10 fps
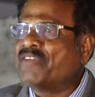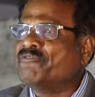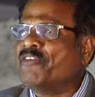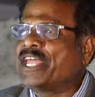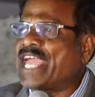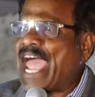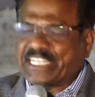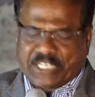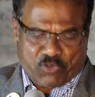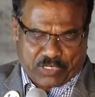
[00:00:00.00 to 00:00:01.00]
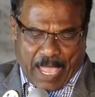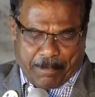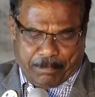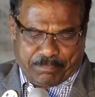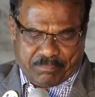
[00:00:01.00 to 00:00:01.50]
very active
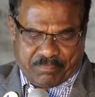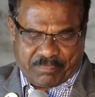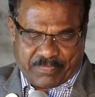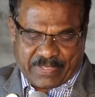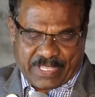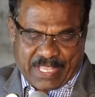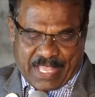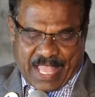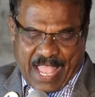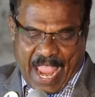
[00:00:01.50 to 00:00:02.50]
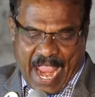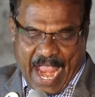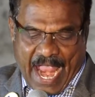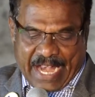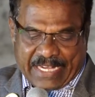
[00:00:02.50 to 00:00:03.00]
club,
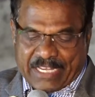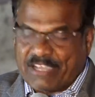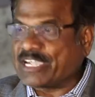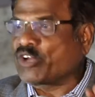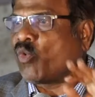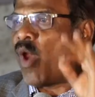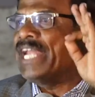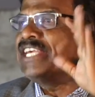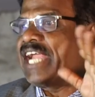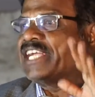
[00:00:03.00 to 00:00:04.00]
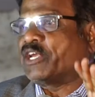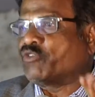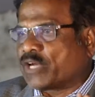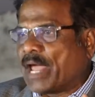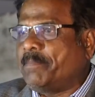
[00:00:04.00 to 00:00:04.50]
and
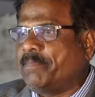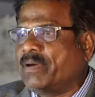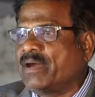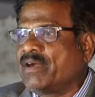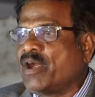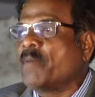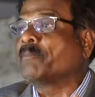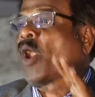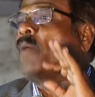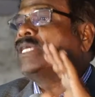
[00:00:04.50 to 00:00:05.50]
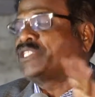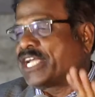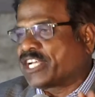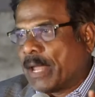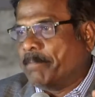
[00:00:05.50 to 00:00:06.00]
qualitative club,
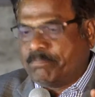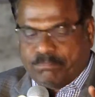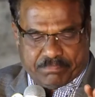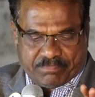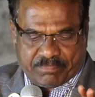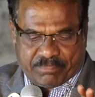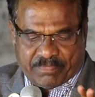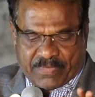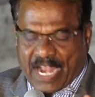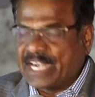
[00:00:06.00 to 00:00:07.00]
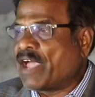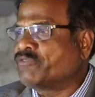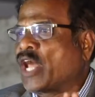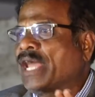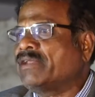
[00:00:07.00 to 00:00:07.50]
promising club, and
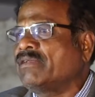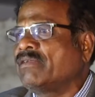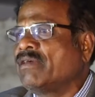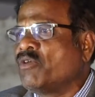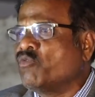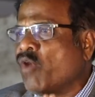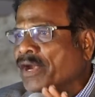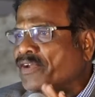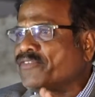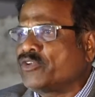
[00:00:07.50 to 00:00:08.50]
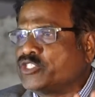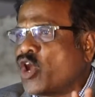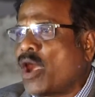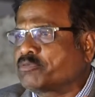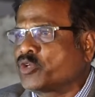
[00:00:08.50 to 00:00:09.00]
have done wonderful
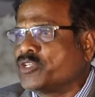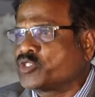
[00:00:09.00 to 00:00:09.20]
job to the